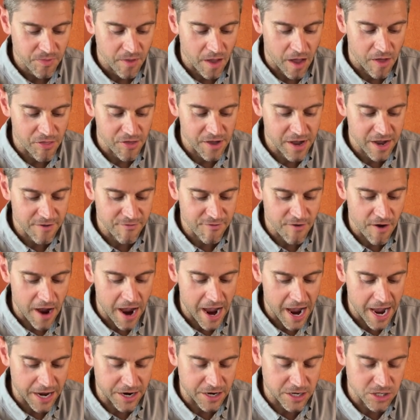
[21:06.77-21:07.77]
I think if I
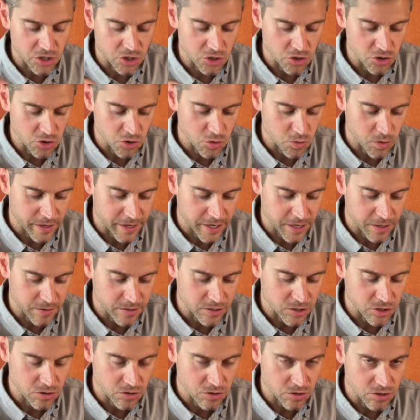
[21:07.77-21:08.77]
had to choose one, I
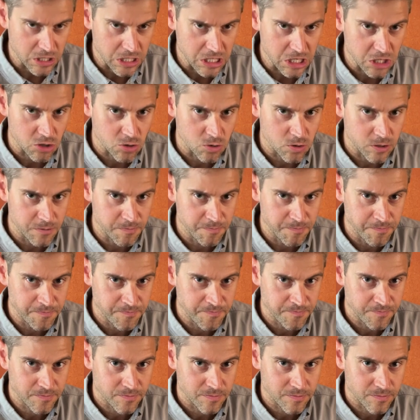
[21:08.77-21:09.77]
would choose this one.
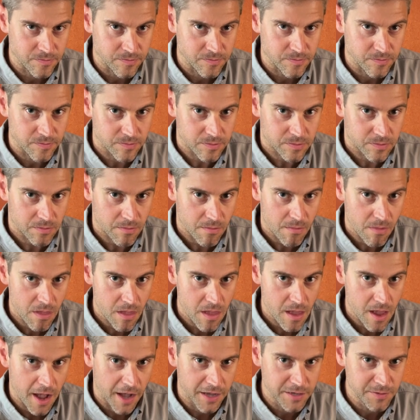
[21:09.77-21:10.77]

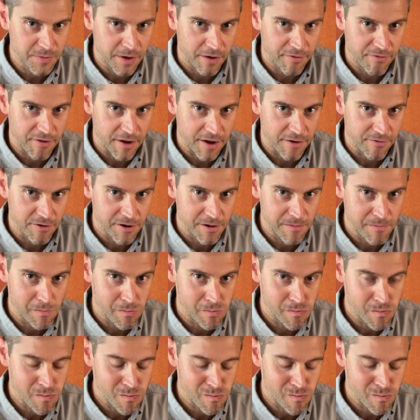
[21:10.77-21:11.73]
That's my favorite.